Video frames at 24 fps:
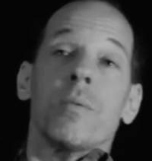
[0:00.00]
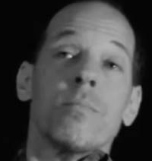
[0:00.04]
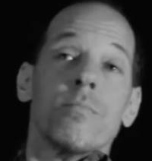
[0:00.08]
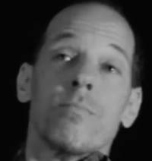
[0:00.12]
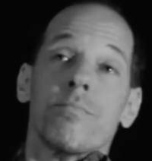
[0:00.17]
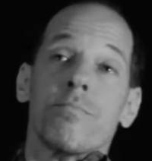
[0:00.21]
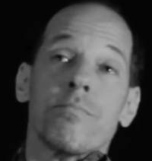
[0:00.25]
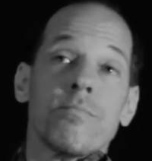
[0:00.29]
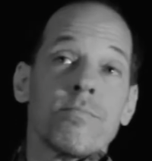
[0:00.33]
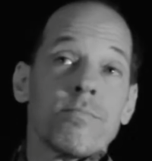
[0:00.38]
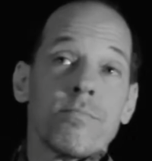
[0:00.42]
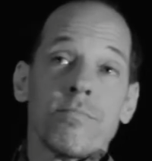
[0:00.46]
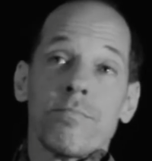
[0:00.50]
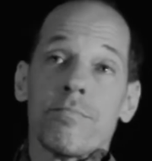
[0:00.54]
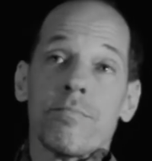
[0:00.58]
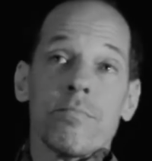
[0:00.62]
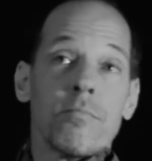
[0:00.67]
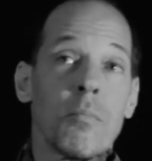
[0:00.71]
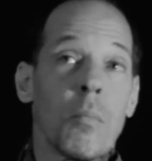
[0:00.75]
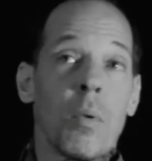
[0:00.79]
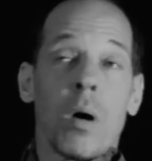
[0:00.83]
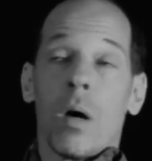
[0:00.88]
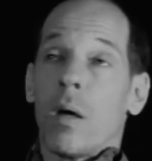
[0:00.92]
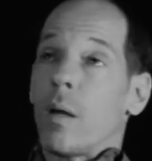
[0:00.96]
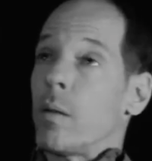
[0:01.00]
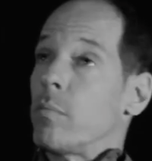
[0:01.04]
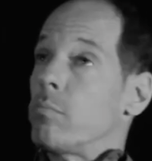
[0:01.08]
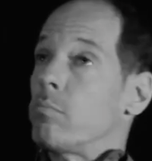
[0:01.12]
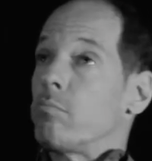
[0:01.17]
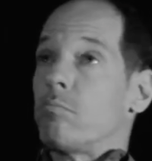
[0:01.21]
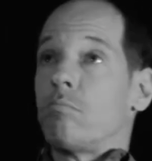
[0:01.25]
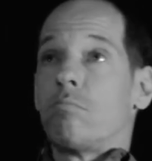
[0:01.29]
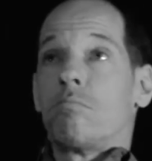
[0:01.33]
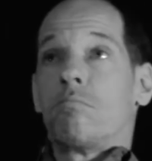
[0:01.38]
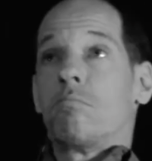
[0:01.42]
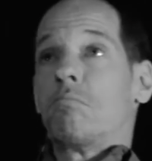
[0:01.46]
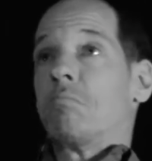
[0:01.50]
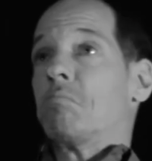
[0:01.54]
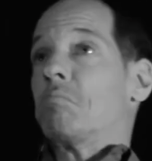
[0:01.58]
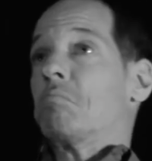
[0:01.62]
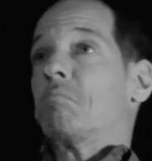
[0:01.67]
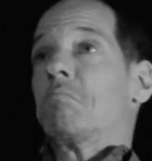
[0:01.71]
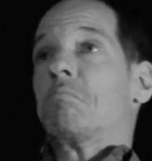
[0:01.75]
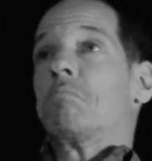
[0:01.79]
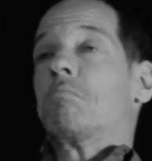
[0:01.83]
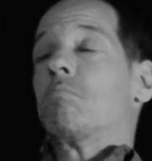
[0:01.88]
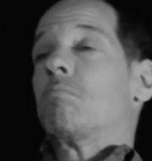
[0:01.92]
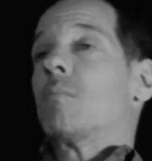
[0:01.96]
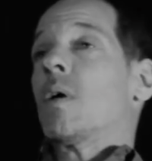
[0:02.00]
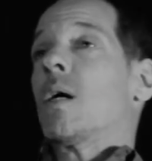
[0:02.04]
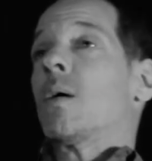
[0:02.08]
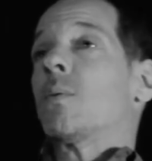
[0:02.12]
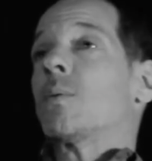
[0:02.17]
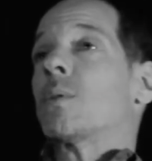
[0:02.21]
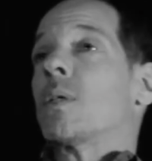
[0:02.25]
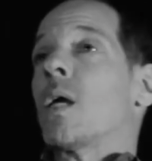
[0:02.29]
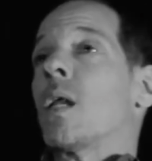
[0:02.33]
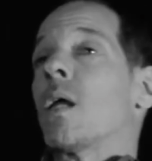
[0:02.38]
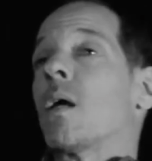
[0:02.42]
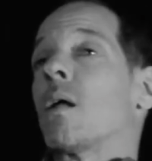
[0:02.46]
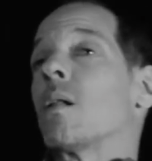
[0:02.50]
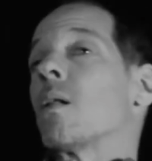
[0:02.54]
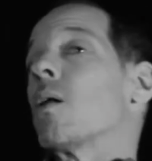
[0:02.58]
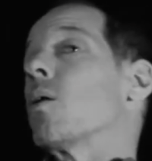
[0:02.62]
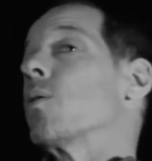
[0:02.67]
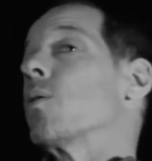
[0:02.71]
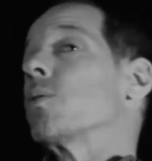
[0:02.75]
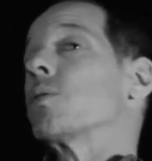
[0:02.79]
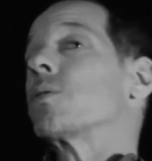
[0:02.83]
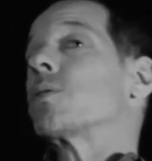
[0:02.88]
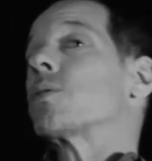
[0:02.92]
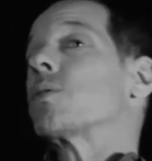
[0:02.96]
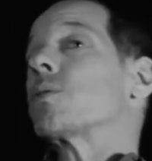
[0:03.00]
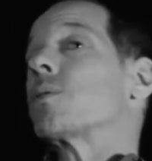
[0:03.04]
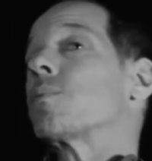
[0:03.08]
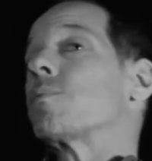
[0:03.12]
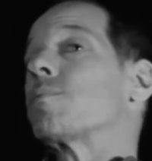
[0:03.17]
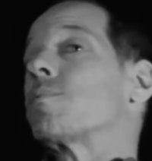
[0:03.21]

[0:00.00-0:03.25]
it, but I was getting close.